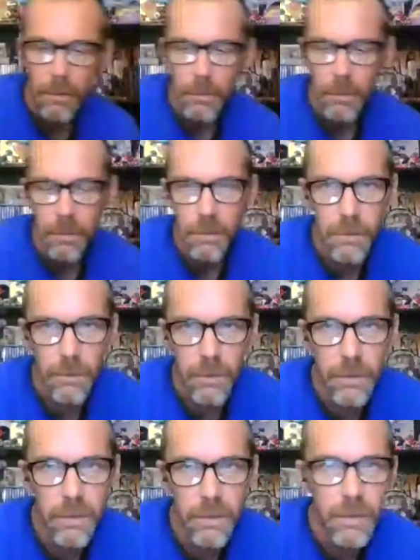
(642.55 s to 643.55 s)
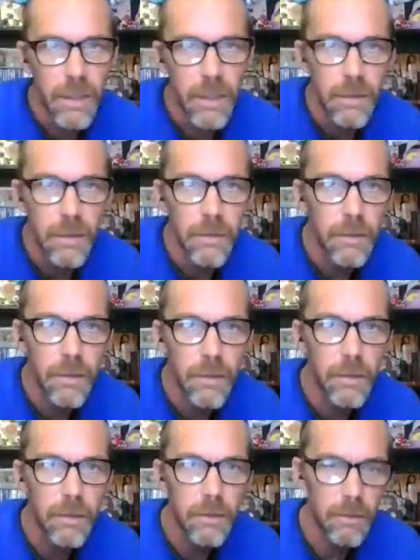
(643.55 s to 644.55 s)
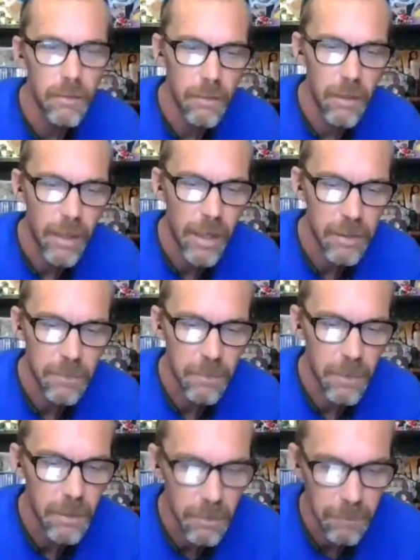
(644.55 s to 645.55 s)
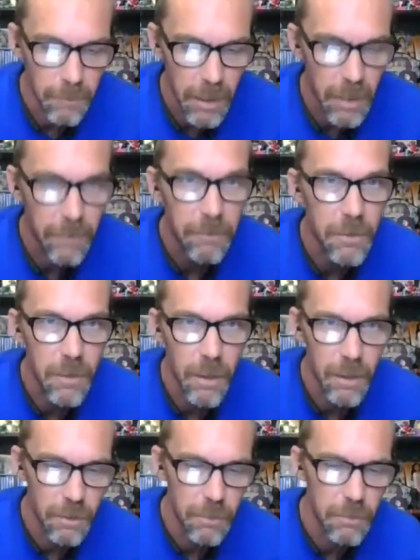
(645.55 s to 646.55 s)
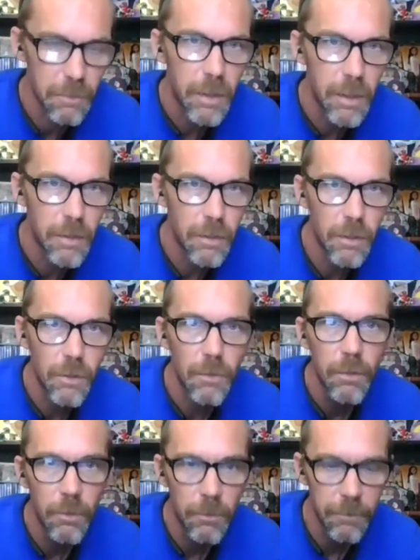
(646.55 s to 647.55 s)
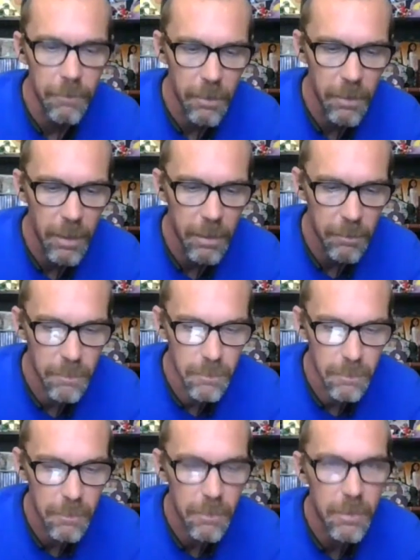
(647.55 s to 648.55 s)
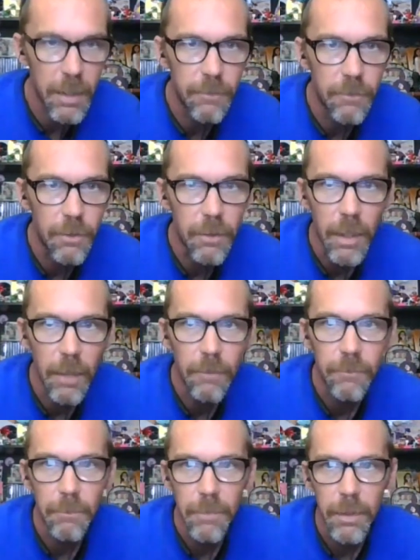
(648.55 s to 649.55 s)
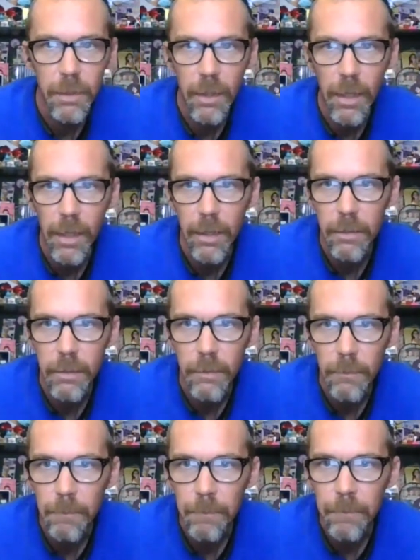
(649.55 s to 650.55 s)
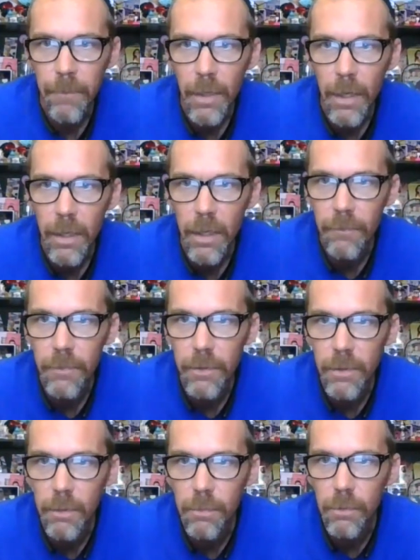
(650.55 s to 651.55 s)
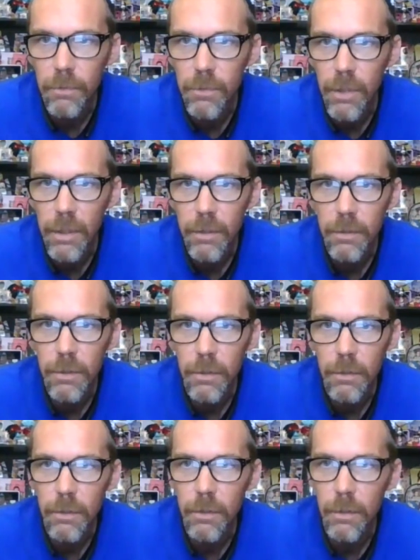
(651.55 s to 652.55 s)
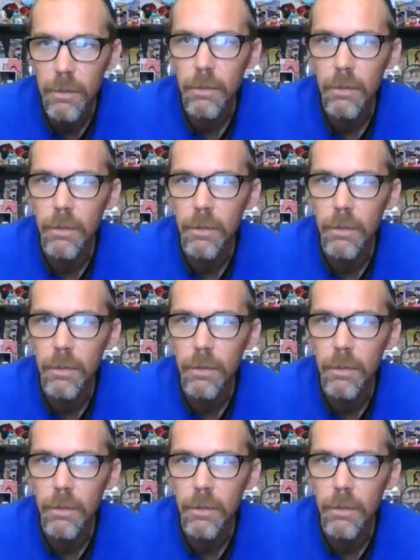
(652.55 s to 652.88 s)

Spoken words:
So instantaneously it asks me, and if it's not you, you hit no, and hopefully that saved your account from being hacked. I have to double check security. Oh, okay.